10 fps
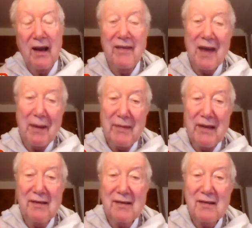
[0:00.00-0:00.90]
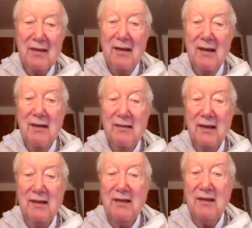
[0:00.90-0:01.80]
And that means
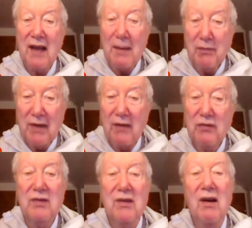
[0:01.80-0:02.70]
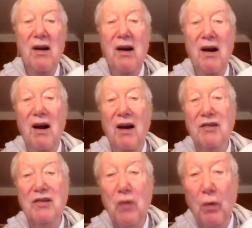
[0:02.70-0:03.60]
that scapegoats are
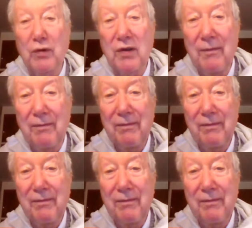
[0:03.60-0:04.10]
sought.